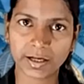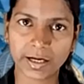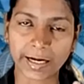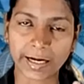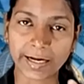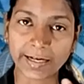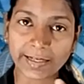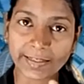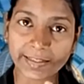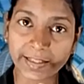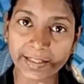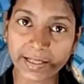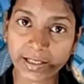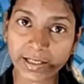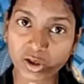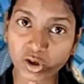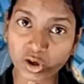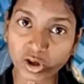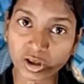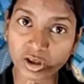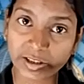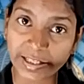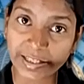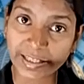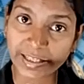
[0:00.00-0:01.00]
and they
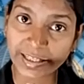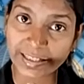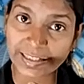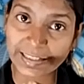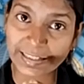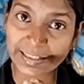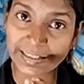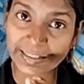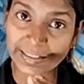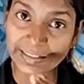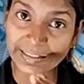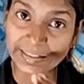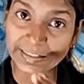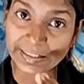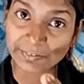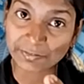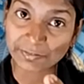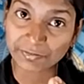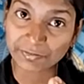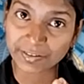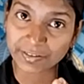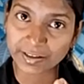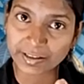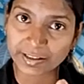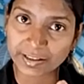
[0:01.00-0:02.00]
not directly
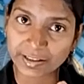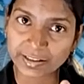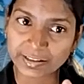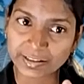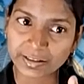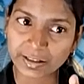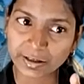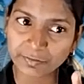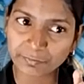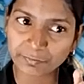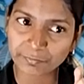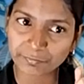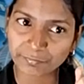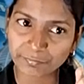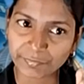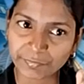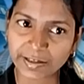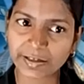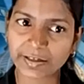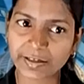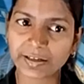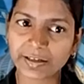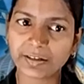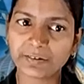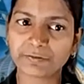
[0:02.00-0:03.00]
interfere in the
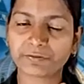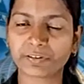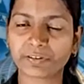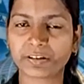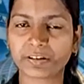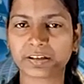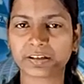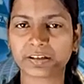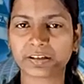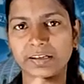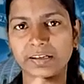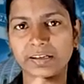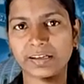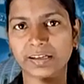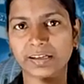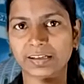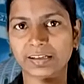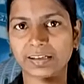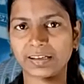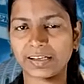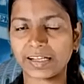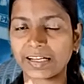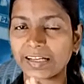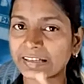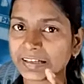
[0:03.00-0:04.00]
federal fund rate. Like
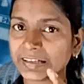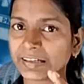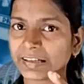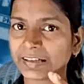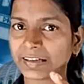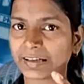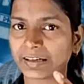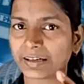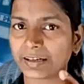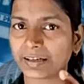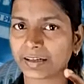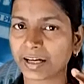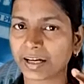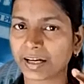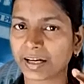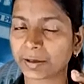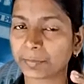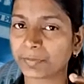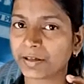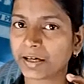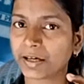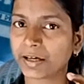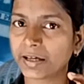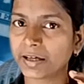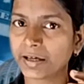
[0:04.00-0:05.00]
in India,
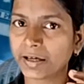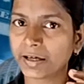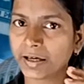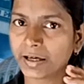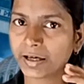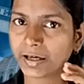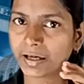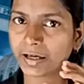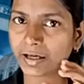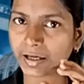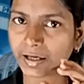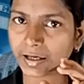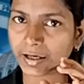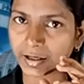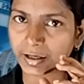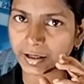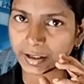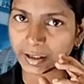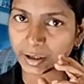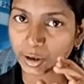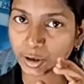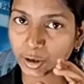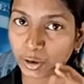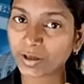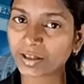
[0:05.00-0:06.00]
RBI
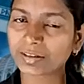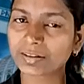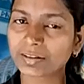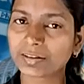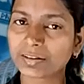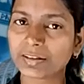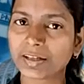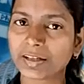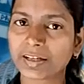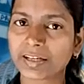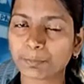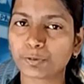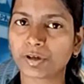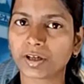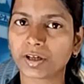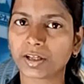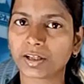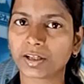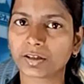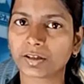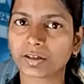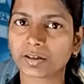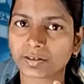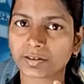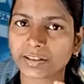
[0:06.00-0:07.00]
tweak the repo rate.
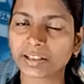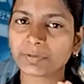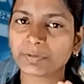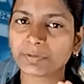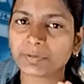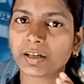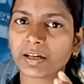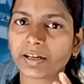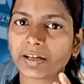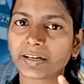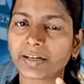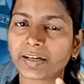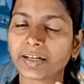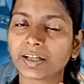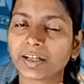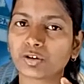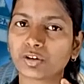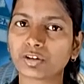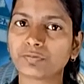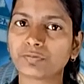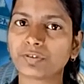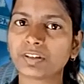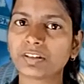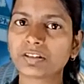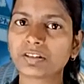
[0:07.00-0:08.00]
That means a rate
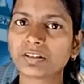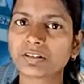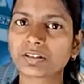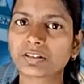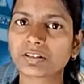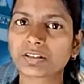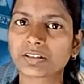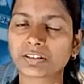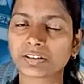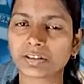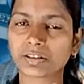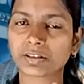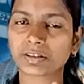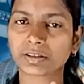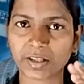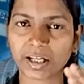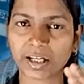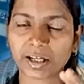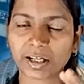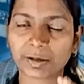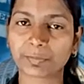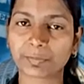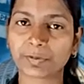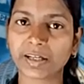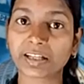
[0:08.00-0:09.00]
on which
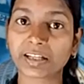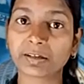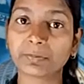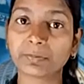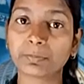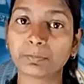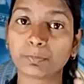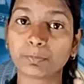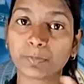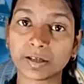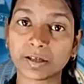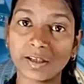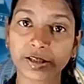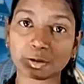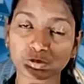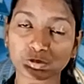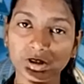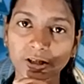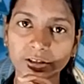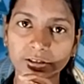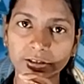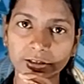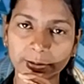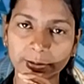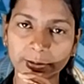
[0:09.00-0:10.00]
RBI give money to the
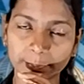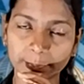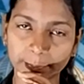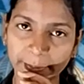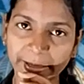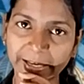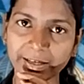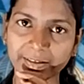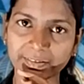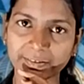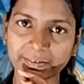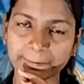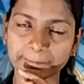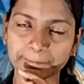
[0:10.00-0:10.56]
banks.